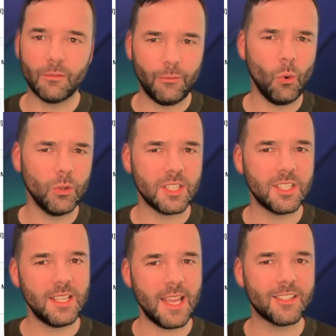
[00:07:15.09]
4 to
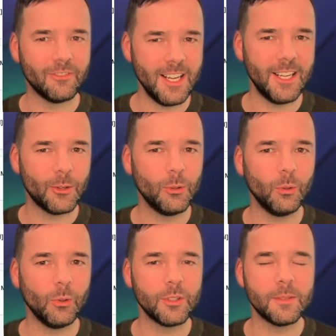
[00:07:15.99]
6 really
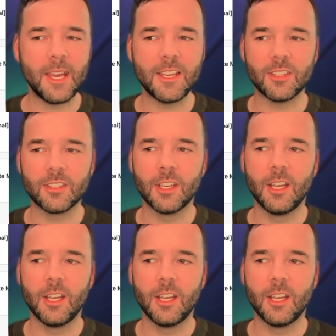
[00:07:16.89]
cool automations